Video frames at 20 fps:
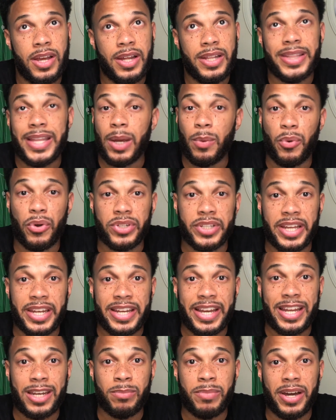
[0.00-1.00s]
they weren't
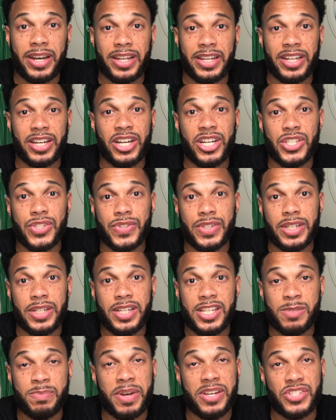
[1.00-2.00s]
letting anybody in the country,
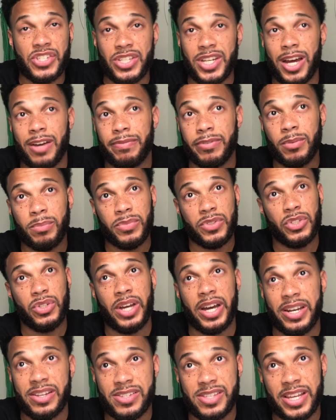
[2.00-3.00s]
especially not from the
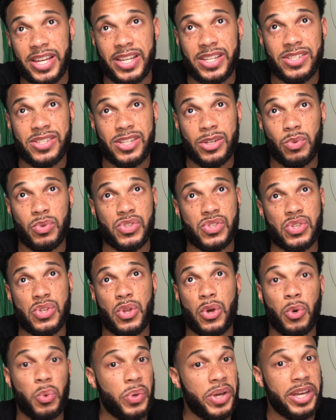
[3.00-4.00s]
United States. There was
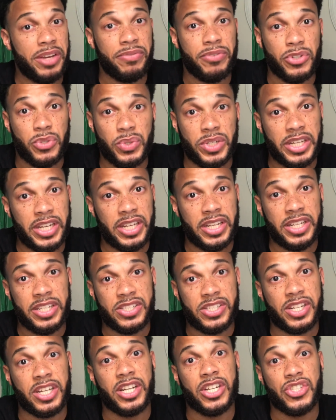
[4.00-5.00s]
no way for you to get
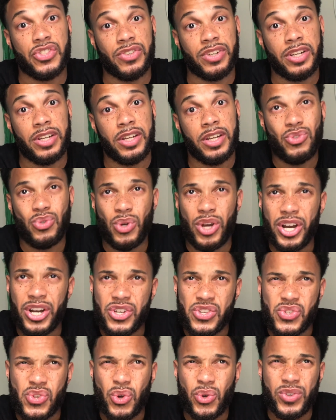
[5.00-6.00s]
into the country. You heard
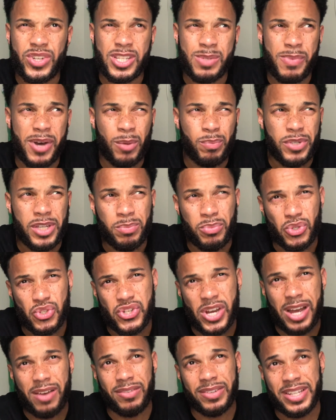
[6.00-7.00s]
stories about people
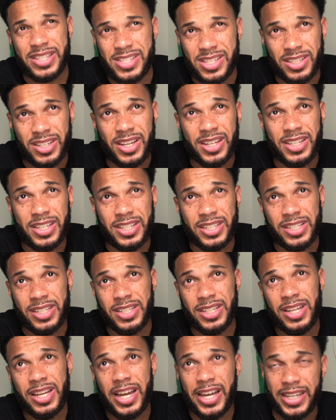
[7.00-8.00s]
traveling to
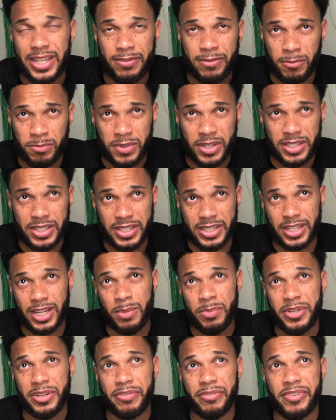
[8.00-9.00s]
London and then from London
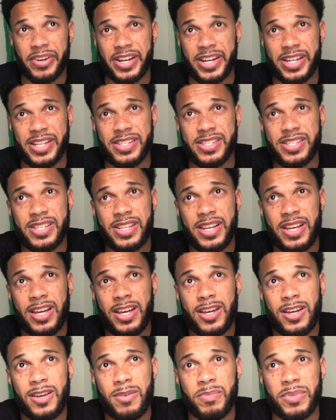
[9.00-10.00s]
coming to France
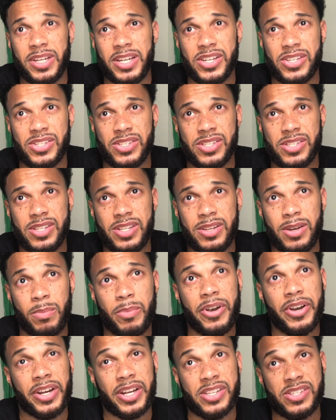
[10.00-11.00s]
because
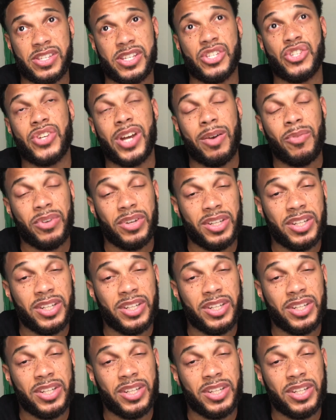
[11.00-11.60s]
Americans could travel to